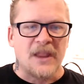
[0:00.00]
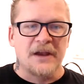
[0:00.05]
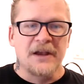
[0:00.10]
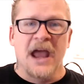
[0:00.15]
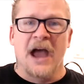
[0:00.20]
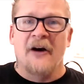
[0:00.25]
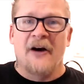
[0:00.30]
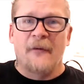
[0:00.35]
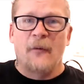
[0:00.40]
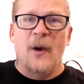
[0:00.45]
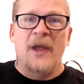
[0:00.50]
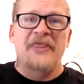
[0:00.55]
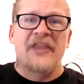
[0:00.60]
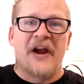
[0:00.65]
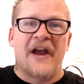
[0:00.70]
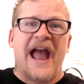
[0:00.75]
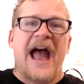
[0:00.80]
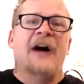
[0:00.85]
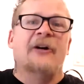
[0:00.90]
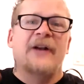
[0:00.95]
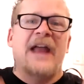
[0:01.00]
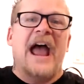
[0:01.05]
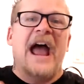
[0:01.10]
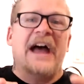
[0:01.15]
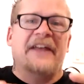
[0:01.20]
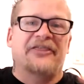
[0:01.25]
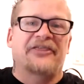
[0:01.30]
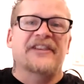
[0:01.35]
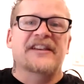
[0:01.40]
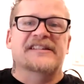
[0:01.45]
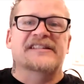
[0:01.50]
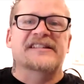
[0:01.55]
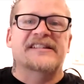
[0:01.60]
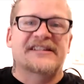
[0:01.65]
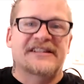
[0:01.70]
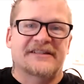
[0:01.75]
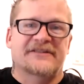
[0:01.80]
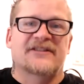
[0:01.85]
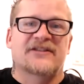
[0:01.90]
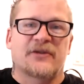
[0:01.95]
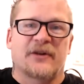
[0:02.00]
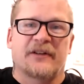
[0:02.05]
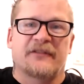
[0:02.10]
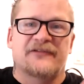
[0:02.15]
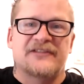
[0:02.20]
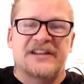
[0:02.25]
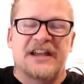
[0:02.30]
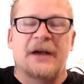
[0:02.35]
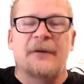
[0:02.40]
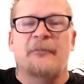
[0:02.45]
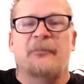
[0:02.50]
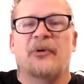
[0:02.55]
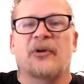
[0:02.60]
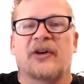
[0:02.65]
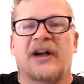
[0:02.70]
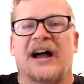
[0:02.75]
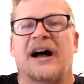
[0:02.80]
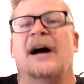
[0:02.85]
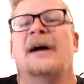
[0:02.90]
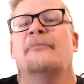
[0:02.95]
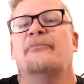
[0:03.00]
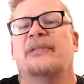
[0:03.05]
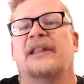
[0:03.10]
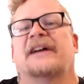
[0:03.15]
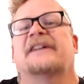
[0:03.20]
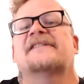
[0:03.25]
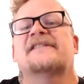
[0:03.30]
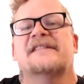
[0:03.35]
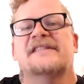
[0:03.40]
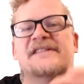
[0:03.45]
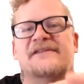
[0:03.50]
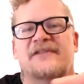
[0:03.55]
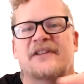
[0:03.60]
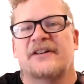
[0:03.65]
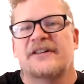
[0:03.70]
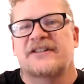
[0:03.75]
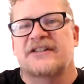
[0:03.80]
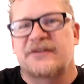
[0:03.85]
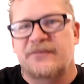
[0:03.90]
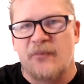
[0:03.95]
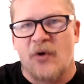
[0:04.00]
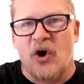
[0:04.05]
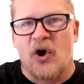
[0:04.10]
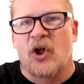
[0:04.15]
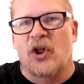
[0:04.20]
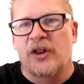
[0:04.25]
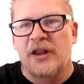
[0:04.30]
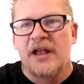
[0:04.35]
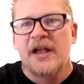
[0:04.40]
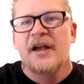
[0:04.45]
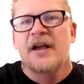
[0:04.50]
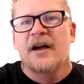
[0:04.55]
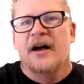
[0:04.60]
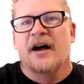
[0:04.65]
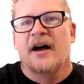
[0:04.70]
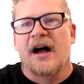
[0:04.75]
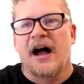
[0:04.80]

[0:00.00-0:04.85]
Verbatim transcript: Now, when they're out at this sort of temple complex, this very small uh,